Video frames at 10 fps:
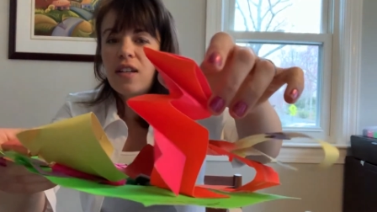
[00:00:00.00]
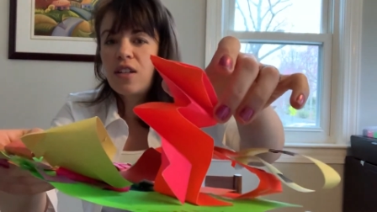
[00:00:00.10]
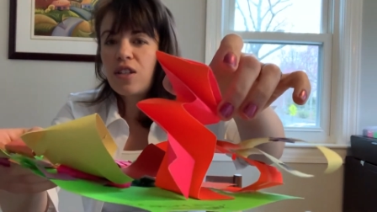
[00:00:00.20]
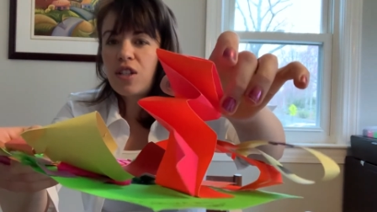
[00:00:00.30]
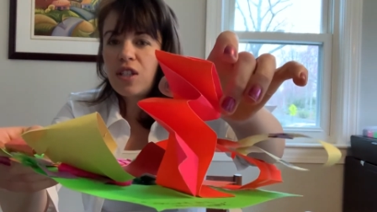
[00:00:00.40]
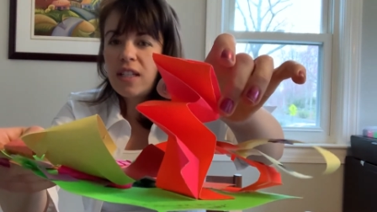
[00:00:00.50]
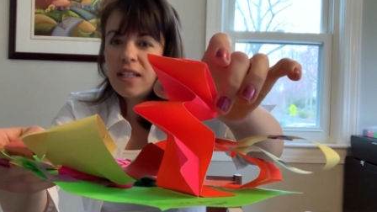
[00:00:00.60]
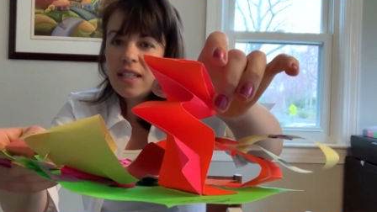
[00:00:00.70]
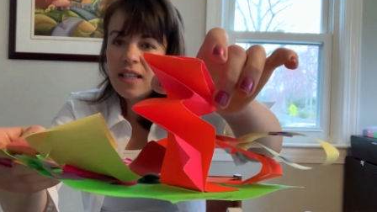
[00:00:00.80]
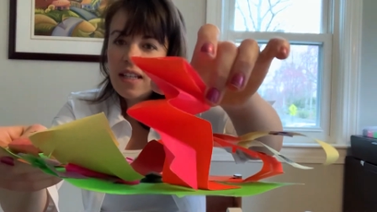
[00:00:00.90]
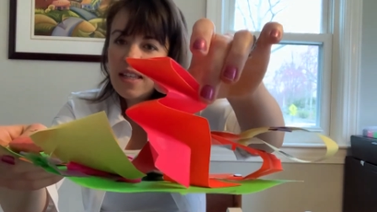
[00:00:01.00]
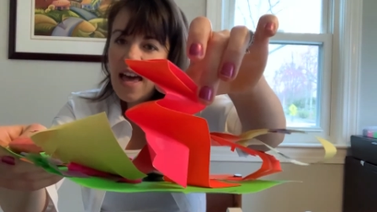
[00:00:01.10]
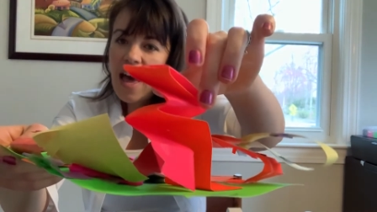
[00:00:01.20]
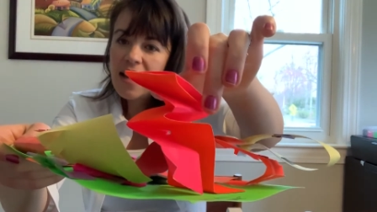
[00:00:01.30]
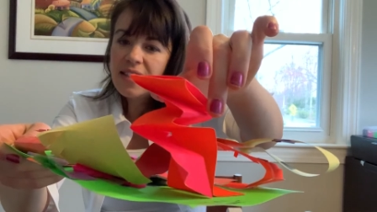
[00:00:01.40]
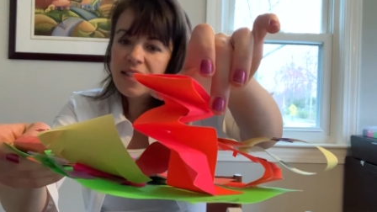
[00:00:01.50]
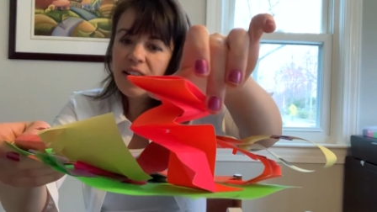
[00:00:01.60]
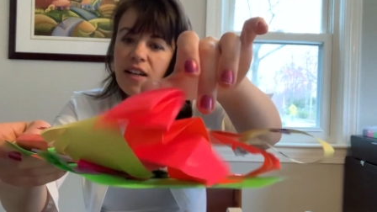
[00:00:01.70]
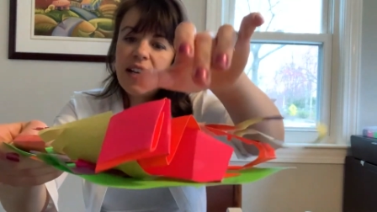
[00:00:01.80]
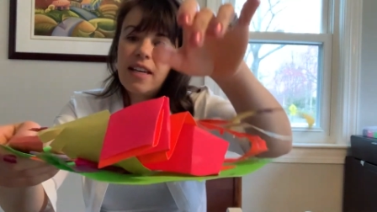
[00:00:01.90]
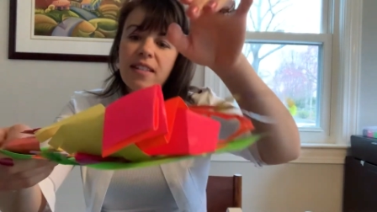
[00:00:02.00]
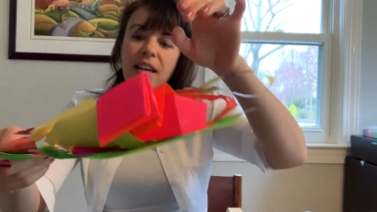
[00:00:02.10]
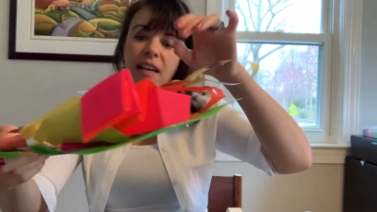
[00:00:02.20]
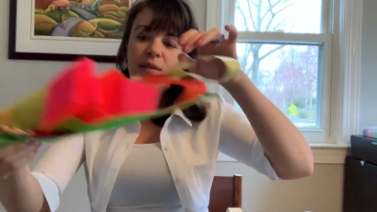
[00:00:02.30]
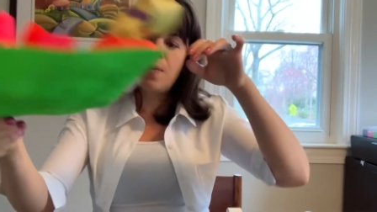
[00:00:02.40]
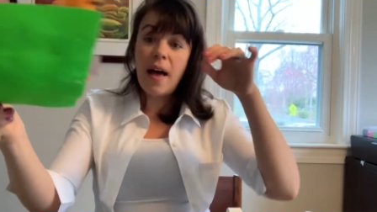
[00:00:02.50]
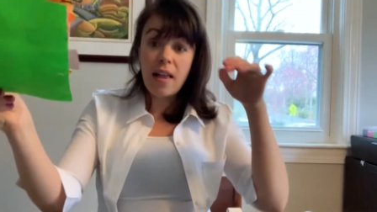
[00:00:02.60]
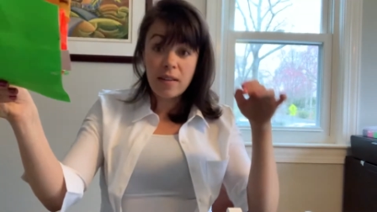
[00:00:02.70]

she did that staircase as well.